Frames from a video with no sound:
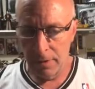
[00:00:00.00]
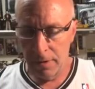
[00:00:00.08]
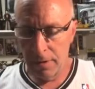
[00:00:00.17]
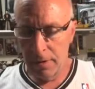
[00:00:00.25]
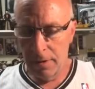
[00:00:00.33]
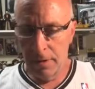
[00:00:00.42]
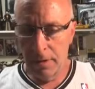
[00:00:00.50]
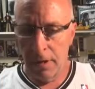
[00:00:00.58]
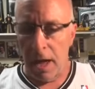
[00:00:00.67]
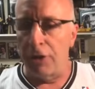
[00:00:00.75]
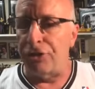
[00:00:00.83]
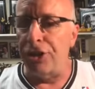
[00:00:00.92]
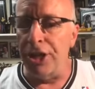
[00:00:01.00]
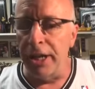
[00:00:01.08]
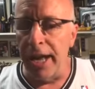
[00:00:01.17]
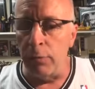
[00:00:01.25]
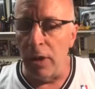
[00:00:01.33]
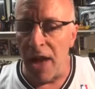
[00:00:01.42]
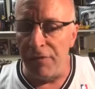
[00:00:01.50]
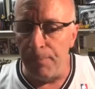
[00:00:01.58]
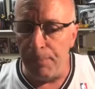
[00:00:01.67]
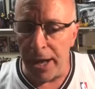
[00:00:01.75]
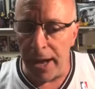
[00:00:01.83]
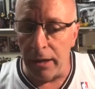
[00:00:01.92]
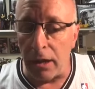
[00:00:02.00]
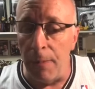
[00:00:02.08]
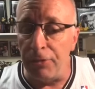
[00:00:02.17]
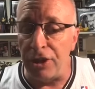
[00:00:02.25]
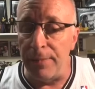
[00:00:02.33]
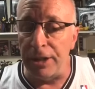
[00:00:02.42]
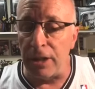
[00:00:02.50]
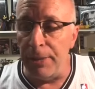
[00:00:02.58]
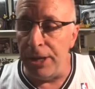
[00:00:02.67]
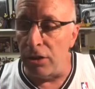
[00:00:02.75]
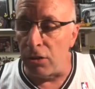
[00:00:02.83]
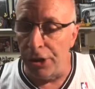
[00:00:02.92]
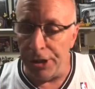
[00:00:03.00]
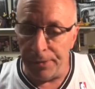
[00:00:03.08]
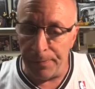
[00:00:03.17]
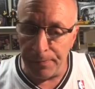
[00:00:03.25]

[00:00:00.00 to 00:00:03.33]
I will. I'll see you then. We'll have a beer. Come see me at the meet and greet.